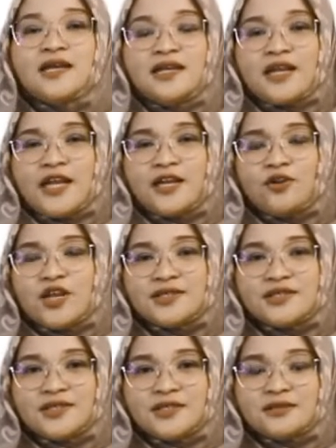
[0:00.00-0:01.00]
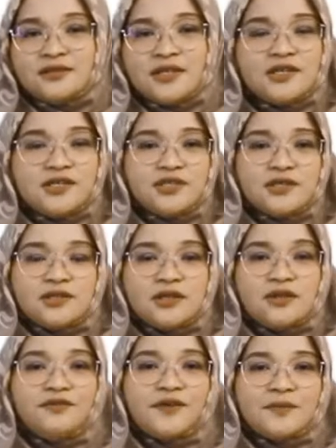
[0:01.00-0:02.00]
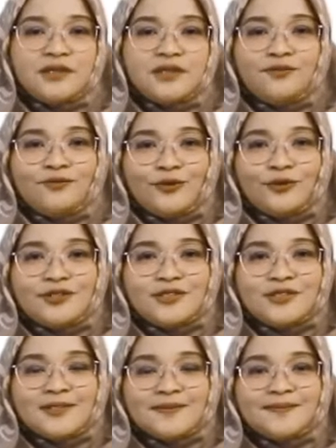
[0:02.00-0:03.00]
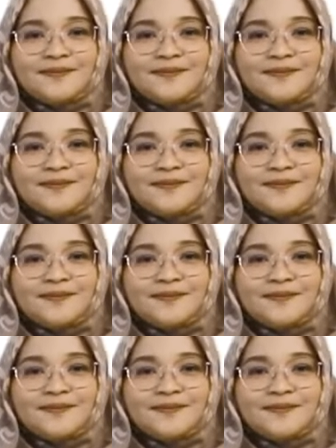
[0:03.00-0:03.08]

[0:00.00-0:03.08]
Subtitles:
in Indonesian traditional fermented foods.